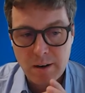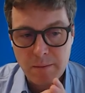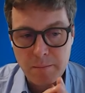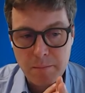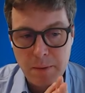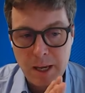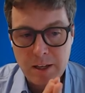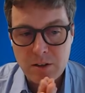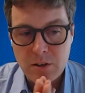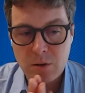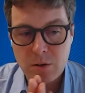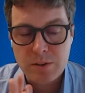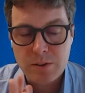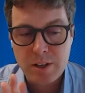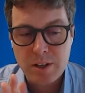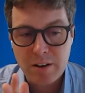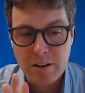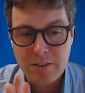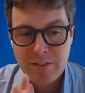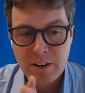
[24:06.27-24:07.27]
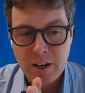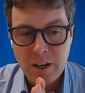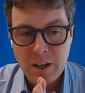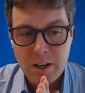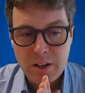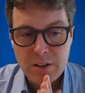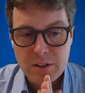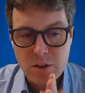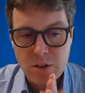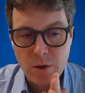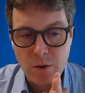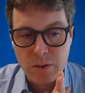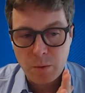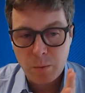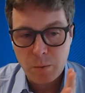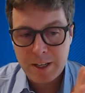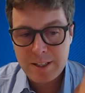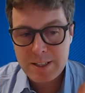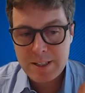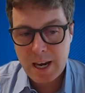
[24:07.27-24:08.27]
made use of, so that
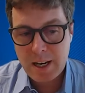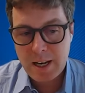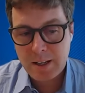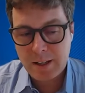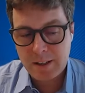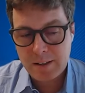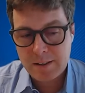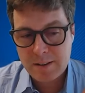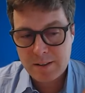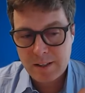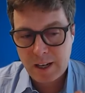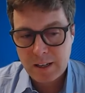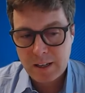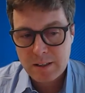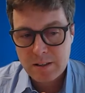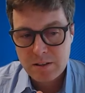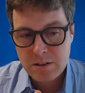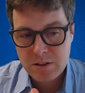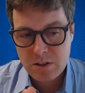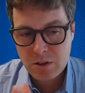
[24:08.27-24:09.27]
when data is synced